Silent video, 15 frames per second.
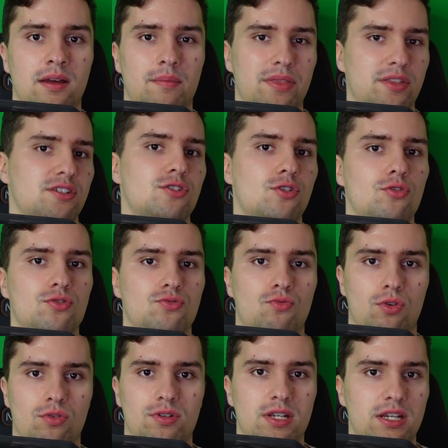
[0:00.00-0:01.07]
But this course
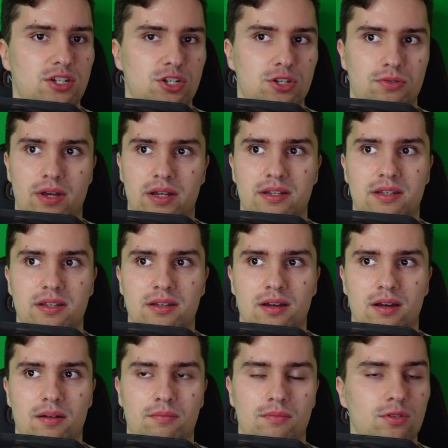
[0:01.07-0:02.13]
won't teach you any
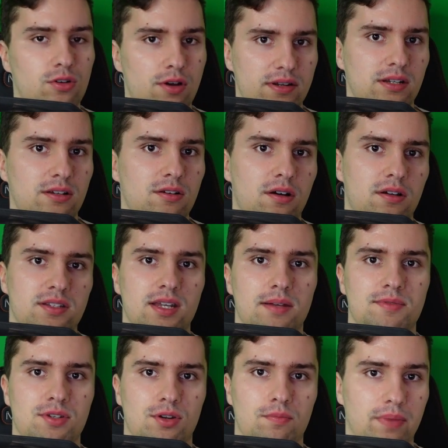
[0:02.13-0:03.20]
Kotlin
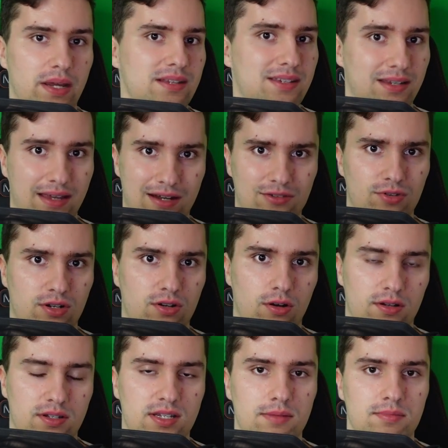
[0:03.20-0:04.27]
concepts or basic Android
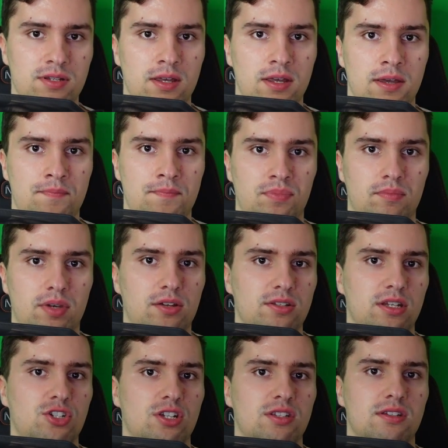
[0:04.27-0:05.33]
concepts,
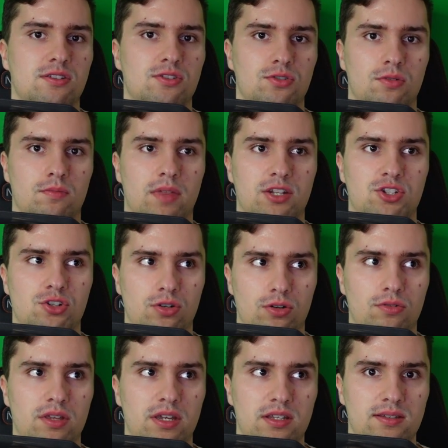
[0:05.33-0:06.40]
because I just assume that you
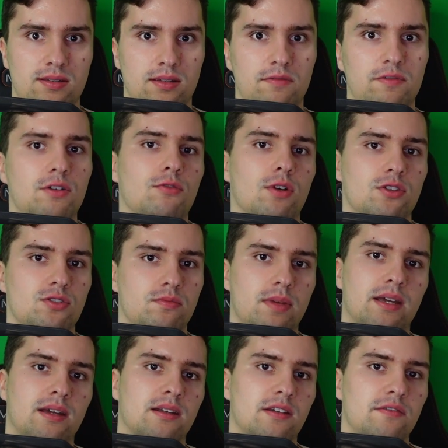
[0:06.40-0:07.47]
know these if you want to
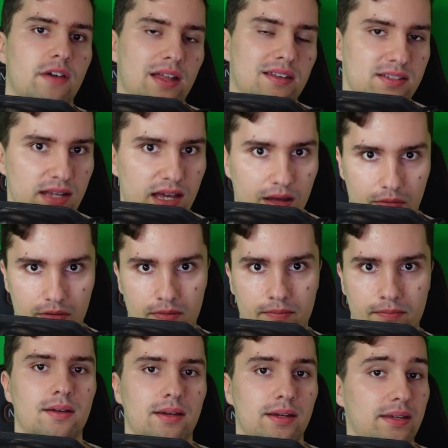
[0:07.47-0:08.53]
make an advanced app.
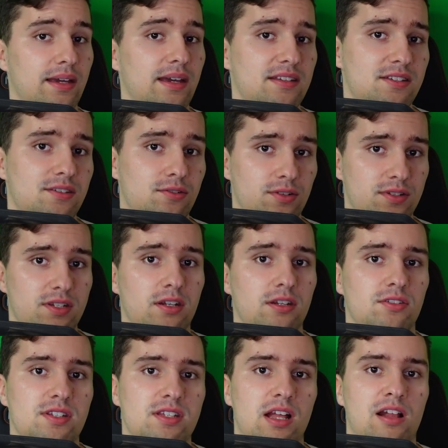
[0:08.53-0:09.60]
In case you consider
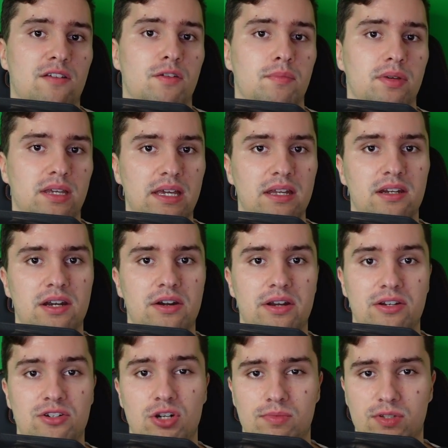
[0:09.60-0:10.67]
yourself a beginner
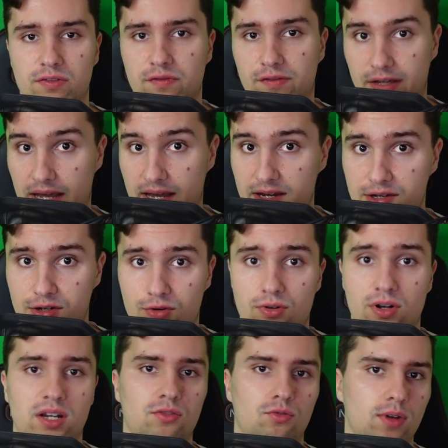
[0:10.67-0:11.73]
in terms of
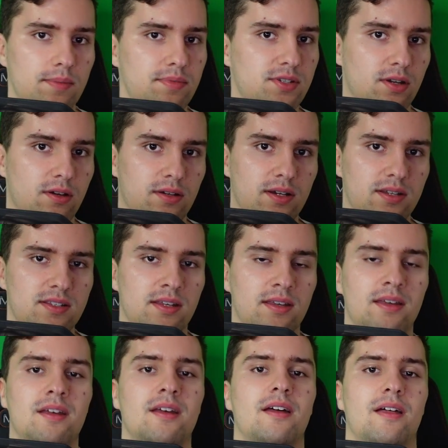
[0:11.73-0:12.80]
Ktor in WebSockets,
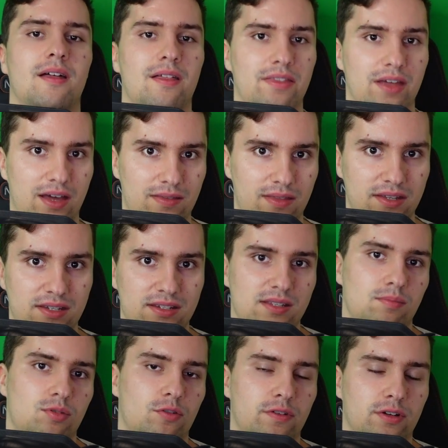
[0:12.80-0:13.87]
then this is
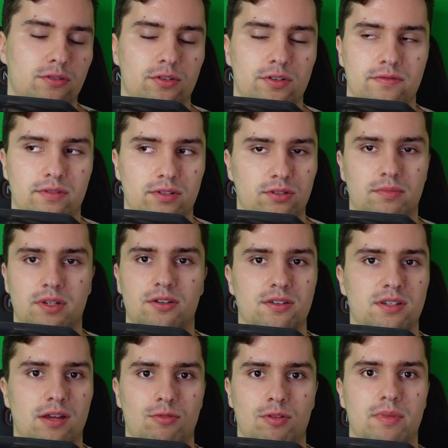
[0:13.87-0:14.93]
the perfect course for you,
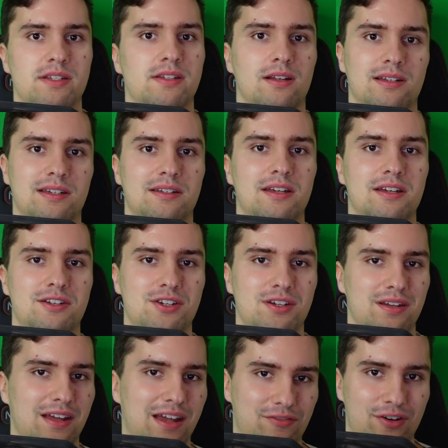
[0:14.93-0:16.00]
because I will basically
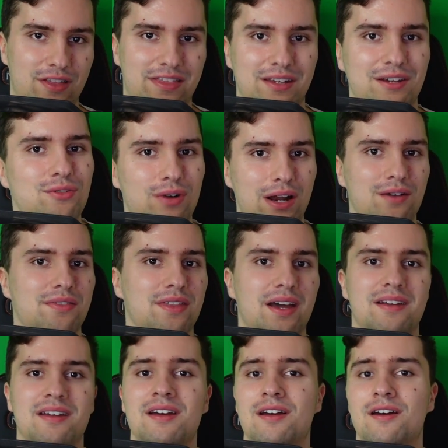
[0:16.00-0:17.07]
teach everything around
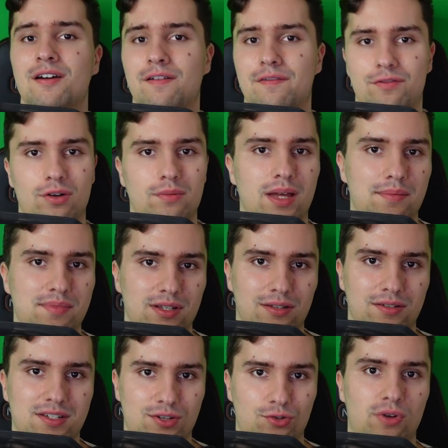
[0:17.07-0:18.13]
that from
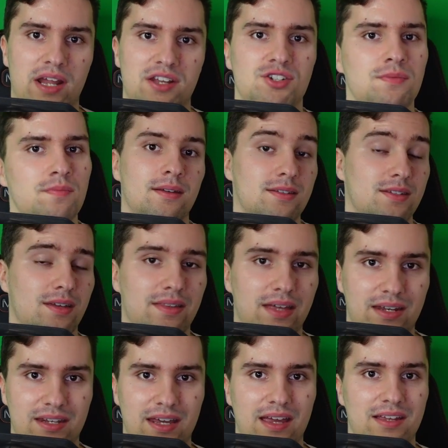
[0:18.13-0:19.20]
absolute scratch. So in
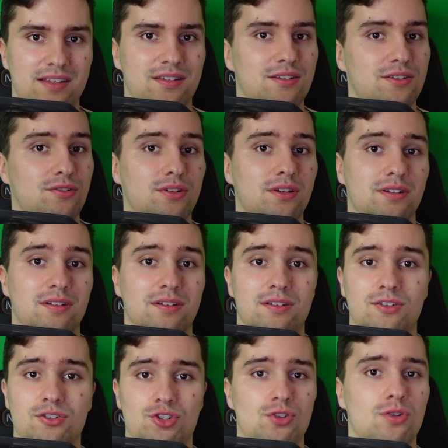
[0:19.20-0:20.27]
that case, you can
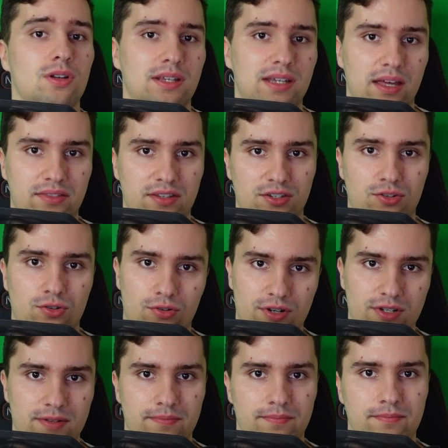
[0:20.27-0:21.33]
surely get this
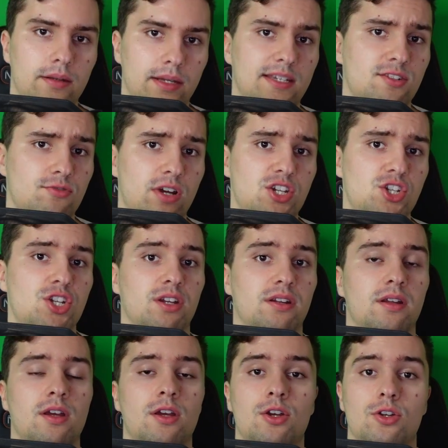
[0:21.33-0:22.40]
course. Next
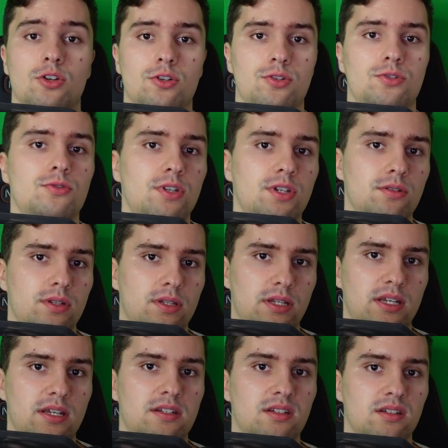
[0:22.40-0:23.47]
question, do you
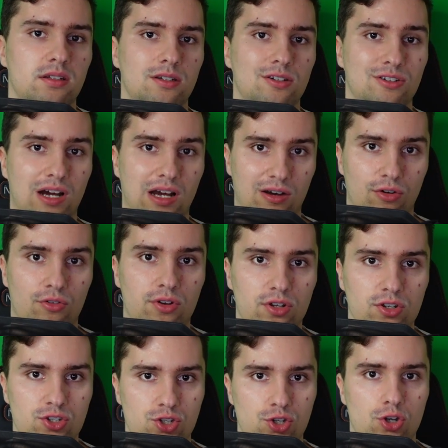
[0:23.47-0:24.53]
need your own
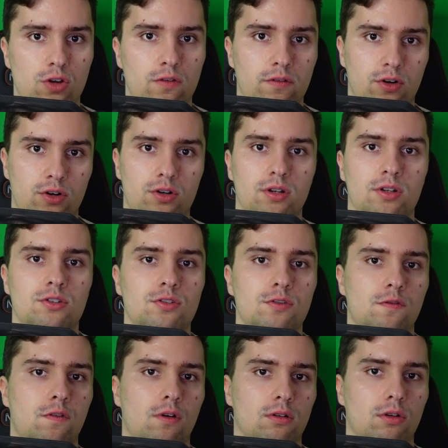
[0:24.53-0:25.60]
server to
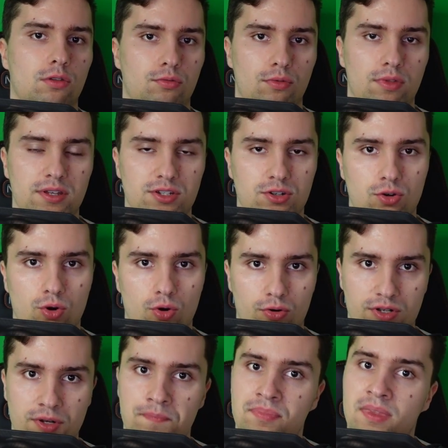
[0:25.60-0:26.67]
follow through this
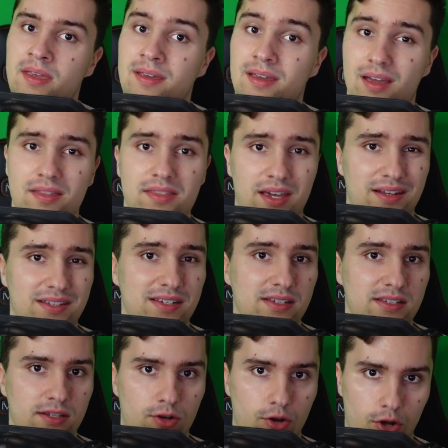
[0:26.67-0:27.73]
course? And the answer
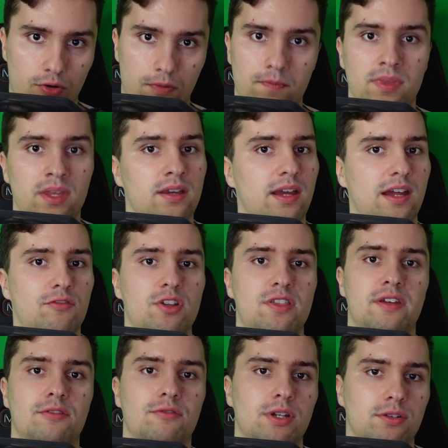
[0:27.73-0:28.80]
is no.
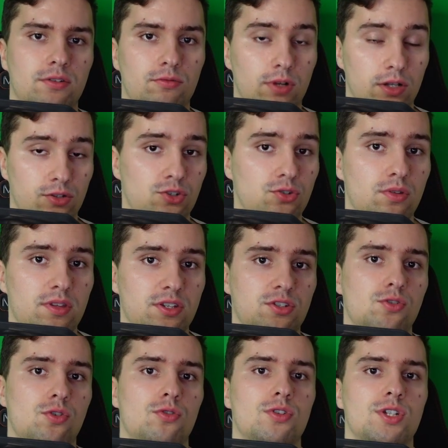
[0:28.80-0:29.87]
Everything we will do in this
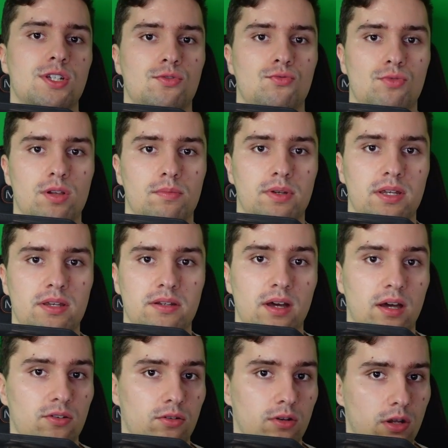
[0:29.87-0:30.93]
course will be
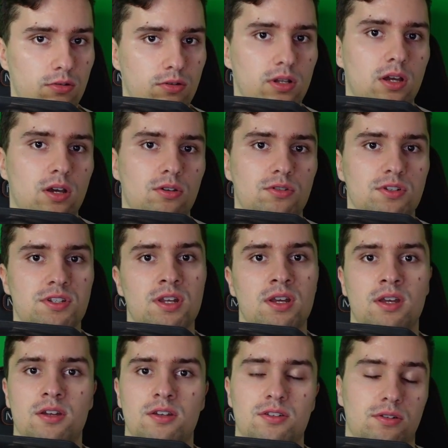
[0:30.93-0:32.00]
done on localhost,
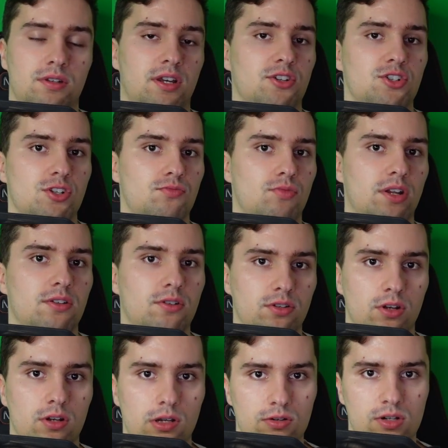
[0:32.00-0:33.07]
so you can just run it on
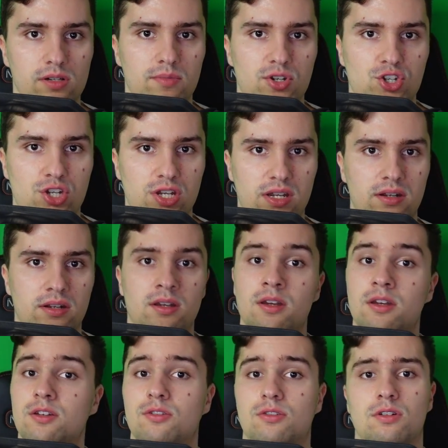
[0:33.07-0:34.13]
your local machine.
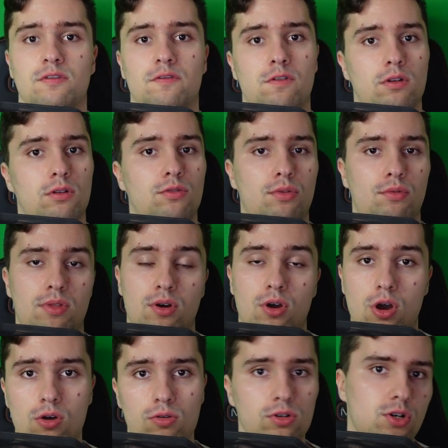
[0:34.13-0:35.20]
You can follow through the
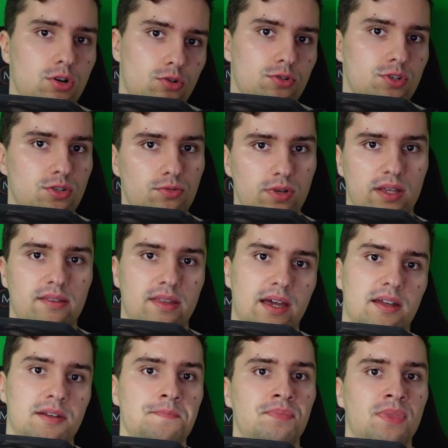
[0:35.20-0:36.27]
whole course doing
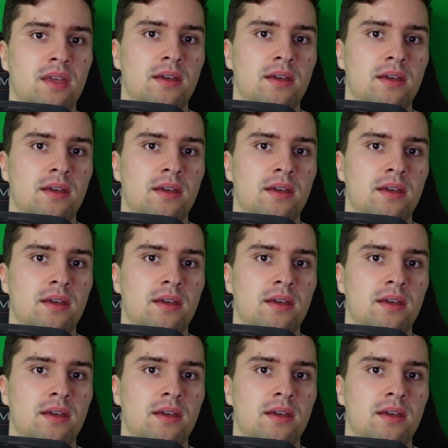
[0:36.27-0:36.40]
that.